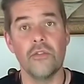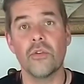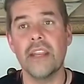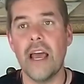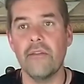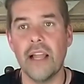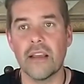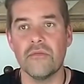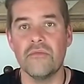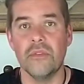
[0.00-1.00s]
You can have
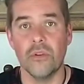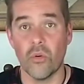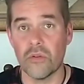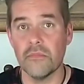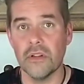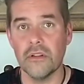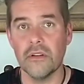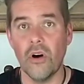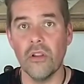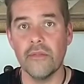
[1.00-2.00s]
like a
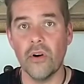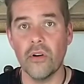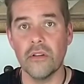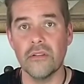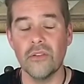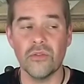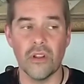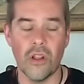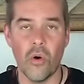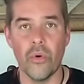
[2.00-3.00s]
normal olive oil,
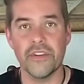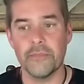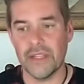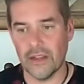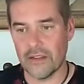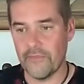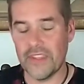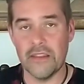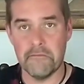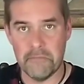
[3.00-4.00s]
not the lowest, but like
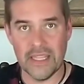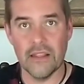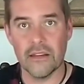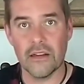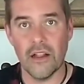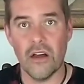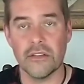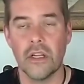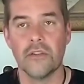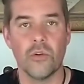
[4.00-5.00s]
in the middle
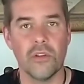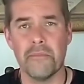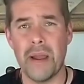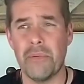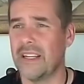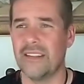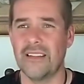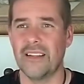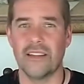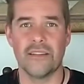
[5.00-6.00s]
class. Salt and pepper, yeah,
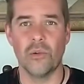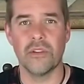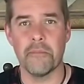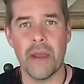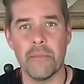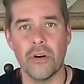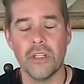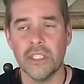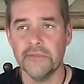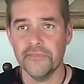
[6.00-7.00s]
let's say salt and pepper.